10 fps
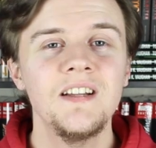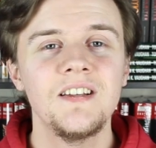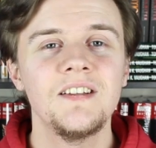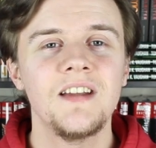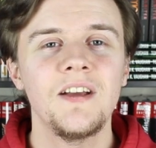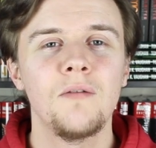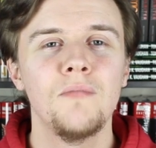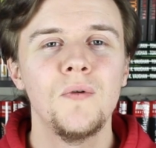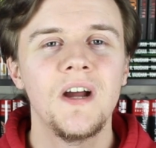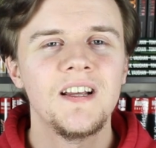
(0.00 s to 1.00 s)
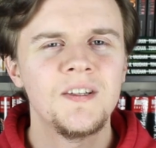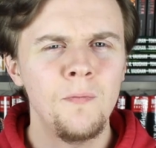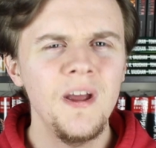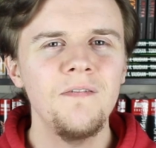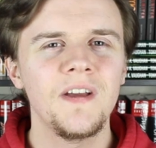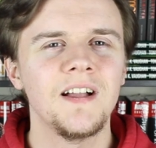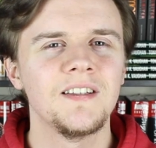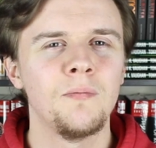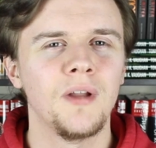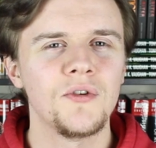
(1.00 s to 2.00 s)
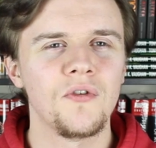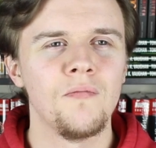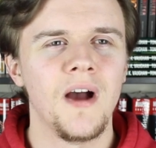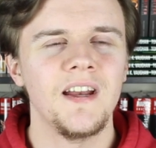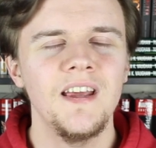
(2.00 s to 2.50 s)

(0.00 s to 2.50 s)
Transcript: Bendis' take on Moon Knight is a bit of a guilty pleasure of mine,